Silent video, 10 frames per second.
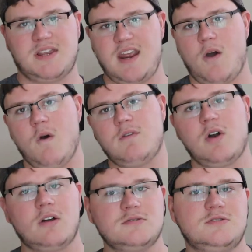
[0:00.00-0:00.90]
but they
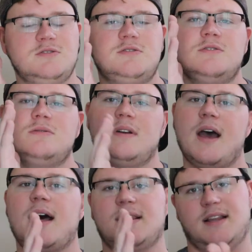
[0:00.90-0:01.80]
overall do
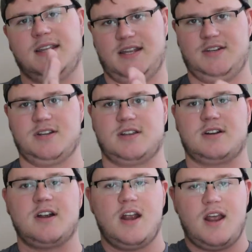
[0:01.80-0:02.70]
not like each other